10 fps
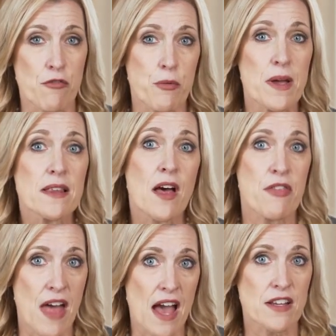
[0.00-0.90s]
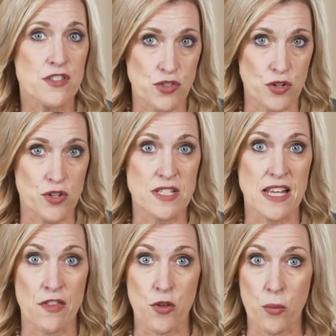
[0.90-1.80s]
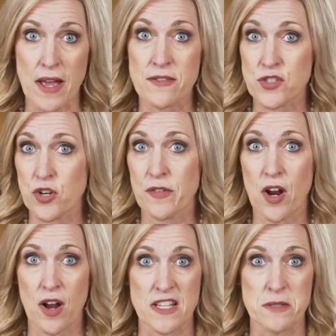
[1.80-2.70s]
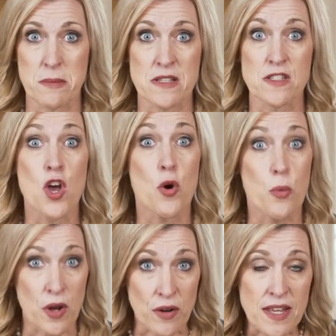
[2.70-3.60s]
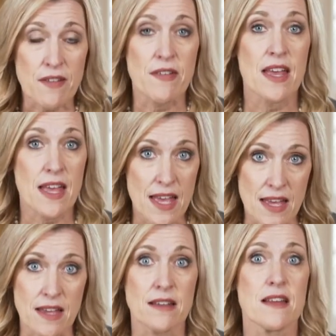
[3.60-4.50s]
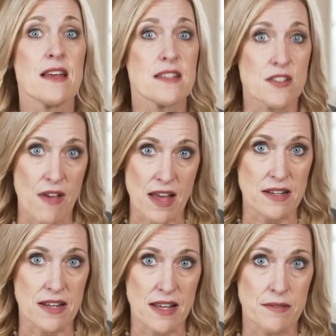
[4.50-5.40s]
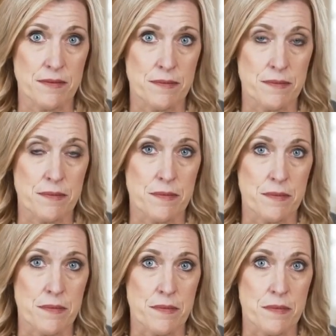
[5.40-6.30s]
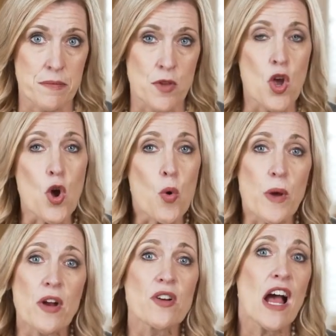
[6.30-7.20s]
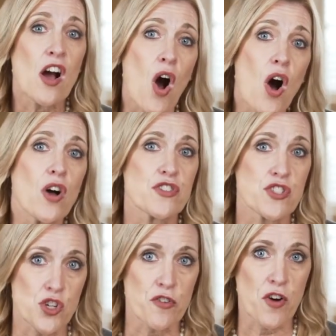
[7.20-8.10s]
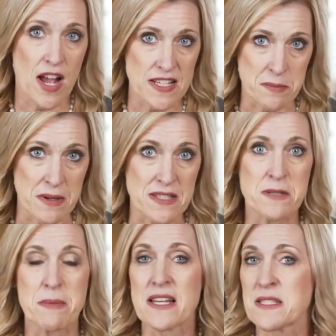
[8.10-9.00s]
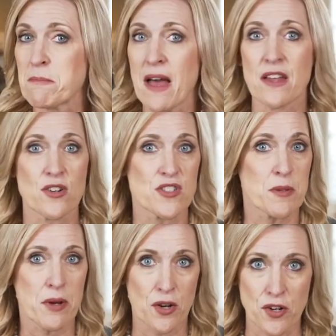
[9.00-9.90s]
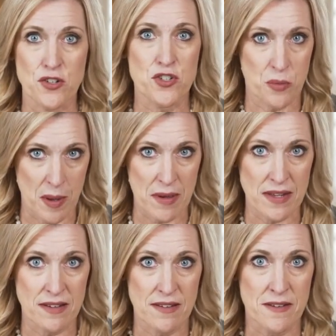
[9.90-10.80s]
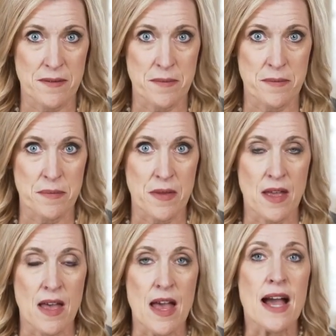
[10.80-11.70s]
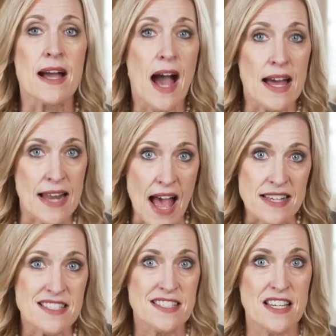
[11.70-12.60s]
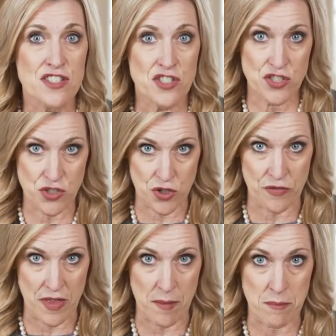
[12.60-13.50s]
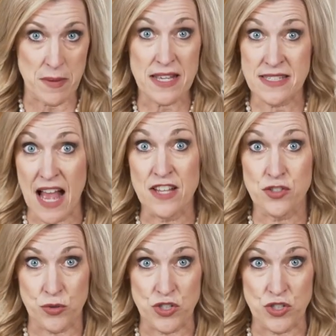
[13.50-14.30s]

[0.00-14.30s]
If we allow that concern to get in the way of serving our husbands, we are giving in to vanity. We are not called to serve our husbands because men are superior to women. God asks us to serve them because as